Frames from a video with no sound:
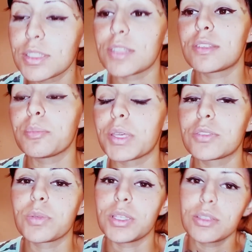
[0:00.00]
That's the
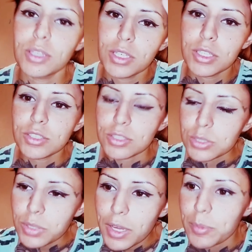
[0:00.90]
best way to
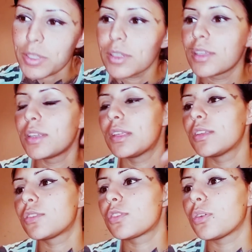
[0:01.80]
describe it.
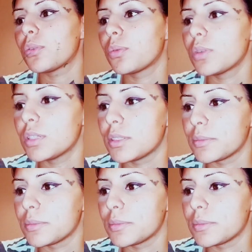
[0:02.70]
So